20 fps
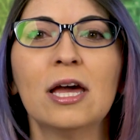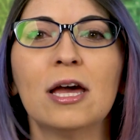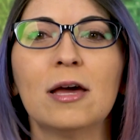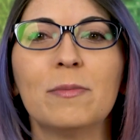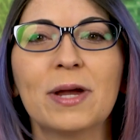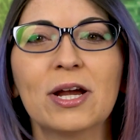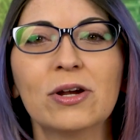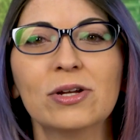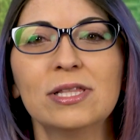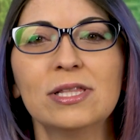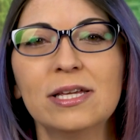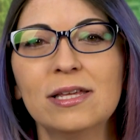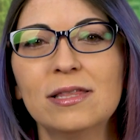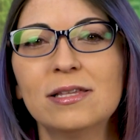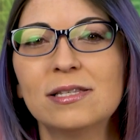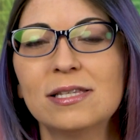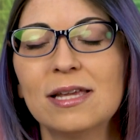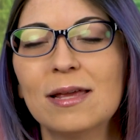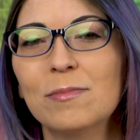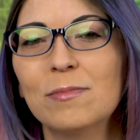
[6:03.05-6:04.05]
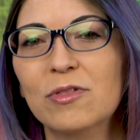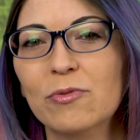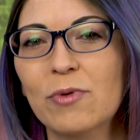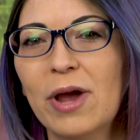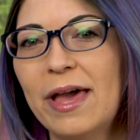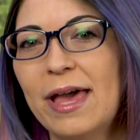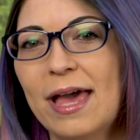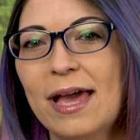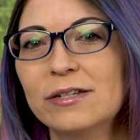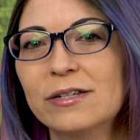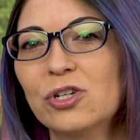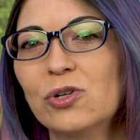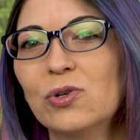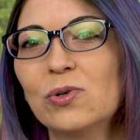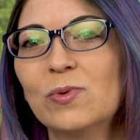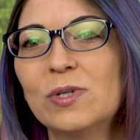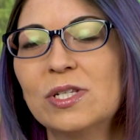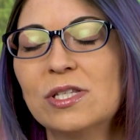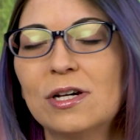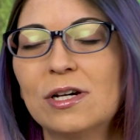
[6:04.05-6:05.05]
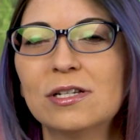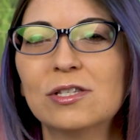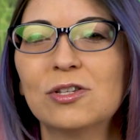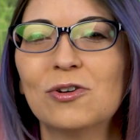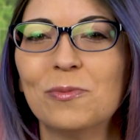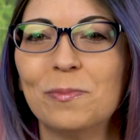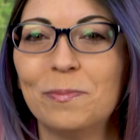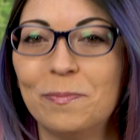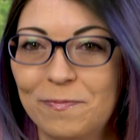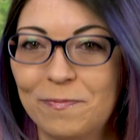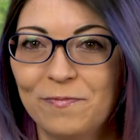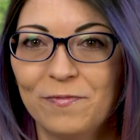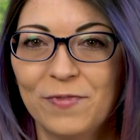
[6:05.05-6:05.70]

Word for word: apparently the same threat actor was also